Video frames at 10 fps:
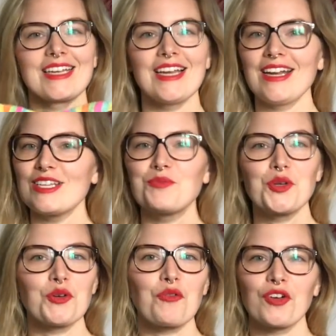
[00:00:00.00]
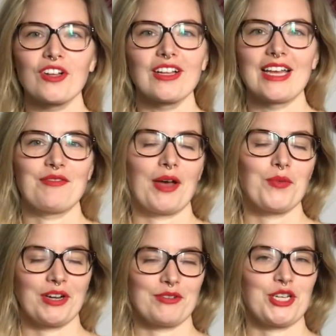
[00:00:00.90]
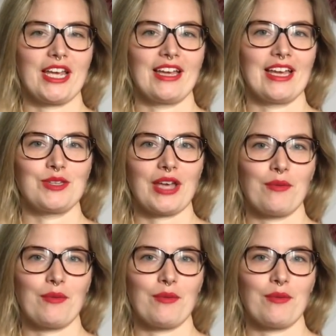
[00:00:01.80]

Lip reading: not as beautiful as